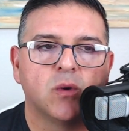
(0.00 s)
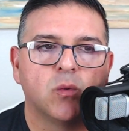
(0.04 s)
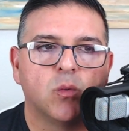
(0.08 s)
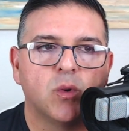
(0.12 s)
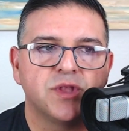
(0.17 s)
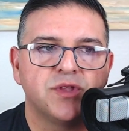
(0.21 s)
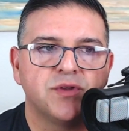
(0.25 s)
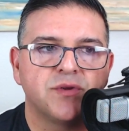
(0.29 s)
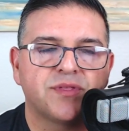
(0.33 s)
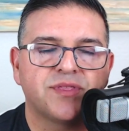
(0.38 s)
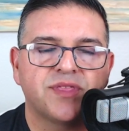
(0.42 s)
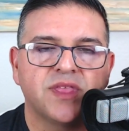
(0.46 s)

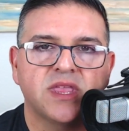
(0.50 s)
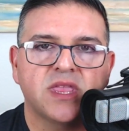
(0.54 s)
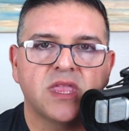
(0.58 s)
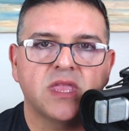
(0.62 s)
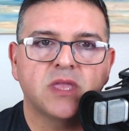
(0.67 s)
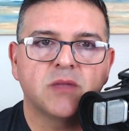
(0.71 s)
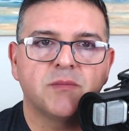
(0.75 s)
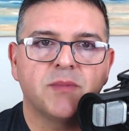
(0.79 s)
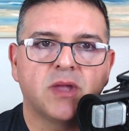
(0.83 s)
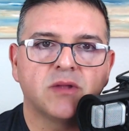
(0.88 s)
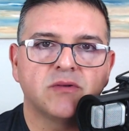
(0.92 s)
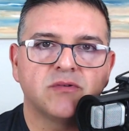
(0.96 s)
When you're
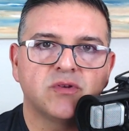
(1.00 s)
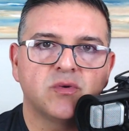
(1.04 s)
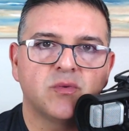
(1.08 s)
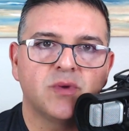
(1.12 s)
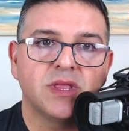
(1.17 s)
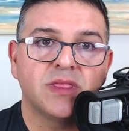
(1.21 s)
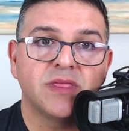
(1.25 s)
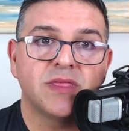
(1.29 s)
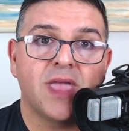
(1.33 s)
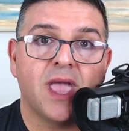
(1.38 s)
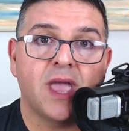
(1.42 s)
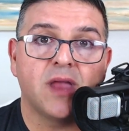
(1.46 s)
thinking about
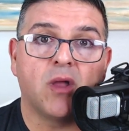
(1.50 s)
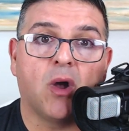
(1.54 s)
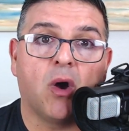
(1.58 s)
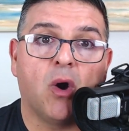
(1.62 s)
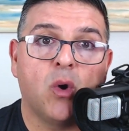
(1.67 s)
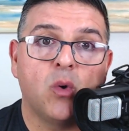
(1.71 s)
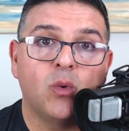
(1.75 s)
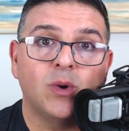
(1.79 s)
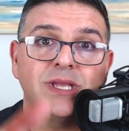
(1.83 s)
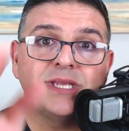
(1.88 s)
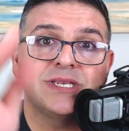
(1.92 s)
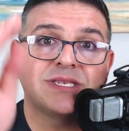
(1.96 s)
doing that,
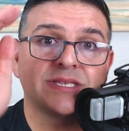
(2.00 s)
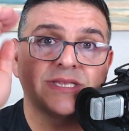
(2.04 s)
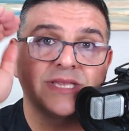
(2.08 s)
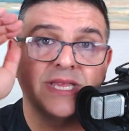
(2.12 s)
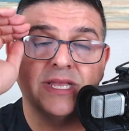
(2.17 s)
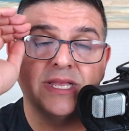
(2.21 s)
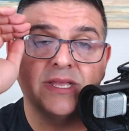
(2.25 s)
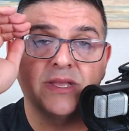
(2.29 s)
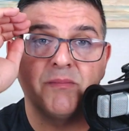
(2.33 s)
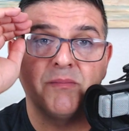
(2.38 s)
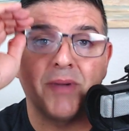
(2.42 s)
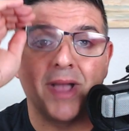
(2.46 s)
always
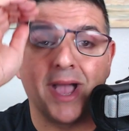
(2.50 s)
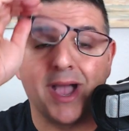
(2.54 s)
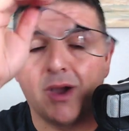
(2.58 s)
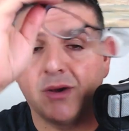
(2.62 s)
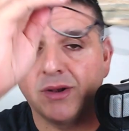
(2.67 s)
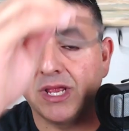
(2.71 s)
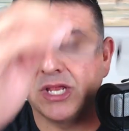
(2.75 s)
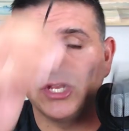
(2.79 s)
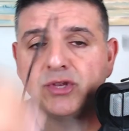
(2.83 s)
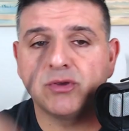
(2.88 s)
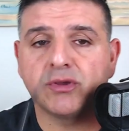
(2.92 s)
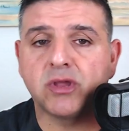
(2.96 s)
think
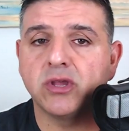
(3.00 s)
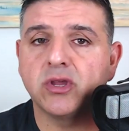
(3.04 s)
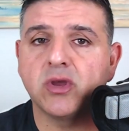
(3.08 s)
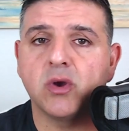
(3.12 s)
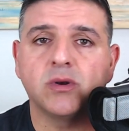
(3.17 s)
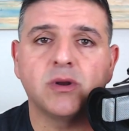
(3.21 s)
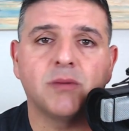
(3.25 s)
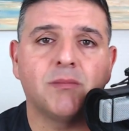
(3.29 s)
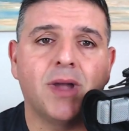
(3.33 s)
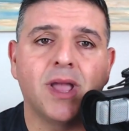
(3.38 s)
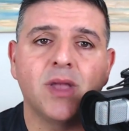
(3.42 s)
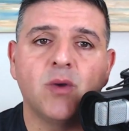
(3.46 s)
about, and you can
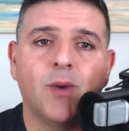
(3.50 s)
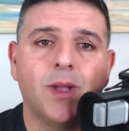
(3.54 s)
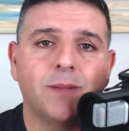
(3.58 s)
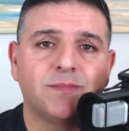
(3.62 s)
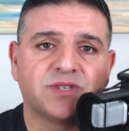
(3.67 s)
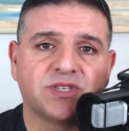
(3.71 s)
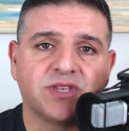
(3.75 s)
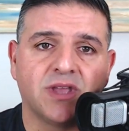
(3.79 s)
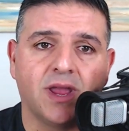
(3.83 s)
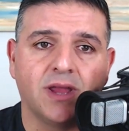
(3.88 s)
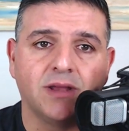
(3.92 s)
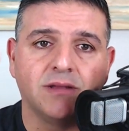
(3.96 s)
go to my
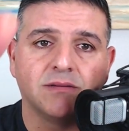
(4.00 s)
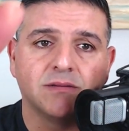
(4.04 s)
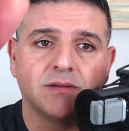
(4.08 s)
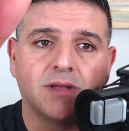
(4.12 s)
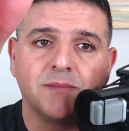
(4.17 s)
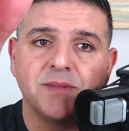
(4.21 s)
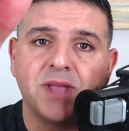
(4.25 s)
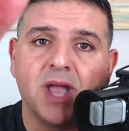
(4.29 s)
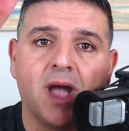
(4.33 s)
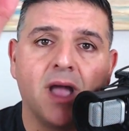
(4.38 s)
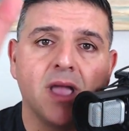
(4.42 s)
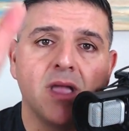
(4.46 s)
website.
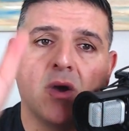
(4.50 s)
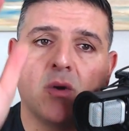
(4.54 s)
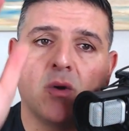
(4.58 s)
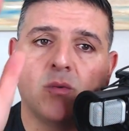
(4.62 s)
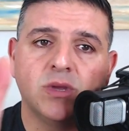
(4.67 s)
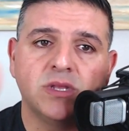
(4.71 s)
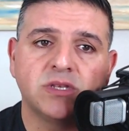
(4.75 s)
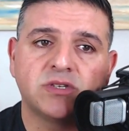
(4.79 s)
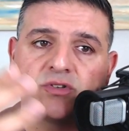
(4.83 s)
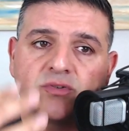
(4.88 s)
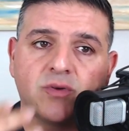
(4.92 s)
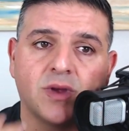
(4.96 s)
I mean, I
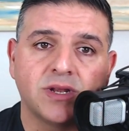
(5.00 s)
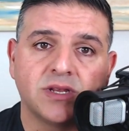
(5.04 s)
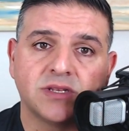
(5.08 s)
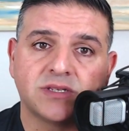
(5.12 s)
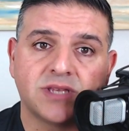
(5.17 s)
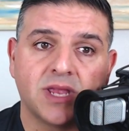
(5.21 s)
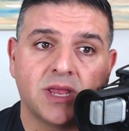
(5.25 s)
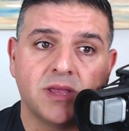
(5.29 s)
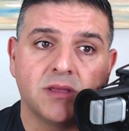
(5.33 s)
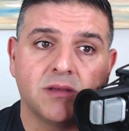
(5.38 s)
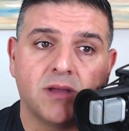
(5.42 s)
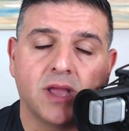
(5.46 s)
always try to
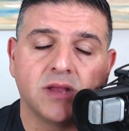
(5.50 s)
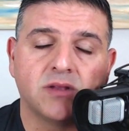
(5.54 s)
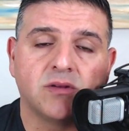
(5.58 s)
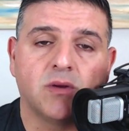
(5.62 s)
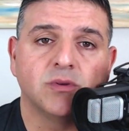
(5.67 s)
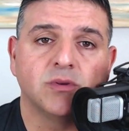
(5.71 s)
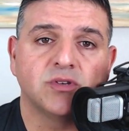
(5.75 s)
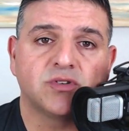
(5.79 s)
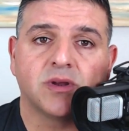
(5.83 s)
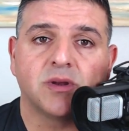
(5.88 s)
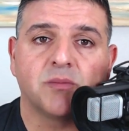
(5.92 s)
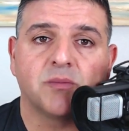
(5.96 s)
say, I
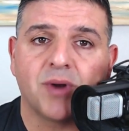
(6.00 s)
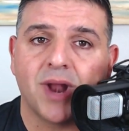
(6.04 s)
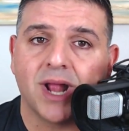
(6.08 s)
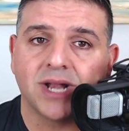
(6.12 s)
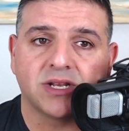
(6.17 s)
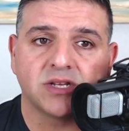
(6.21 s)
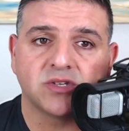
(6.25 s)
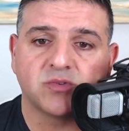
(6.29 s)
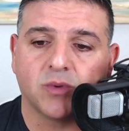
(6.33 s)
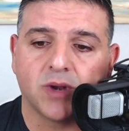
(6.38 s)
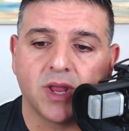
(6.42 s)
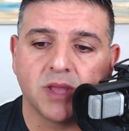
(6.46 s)
always try to
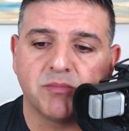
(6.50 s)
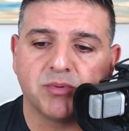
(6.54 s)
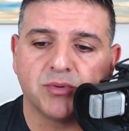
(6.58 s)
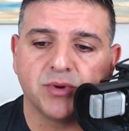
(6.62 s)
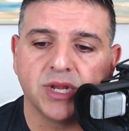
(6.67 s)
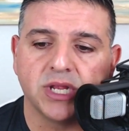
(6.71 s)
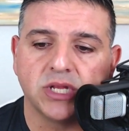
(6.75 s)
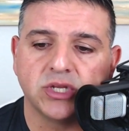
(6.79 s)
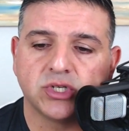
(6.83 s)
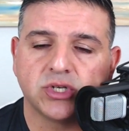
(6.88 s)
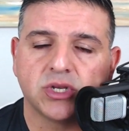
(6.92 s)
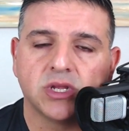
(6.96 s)
practice what I
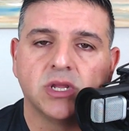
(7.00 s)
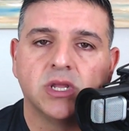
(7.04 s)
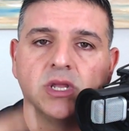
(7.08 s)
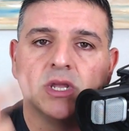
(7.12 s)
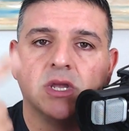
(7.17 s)
preach.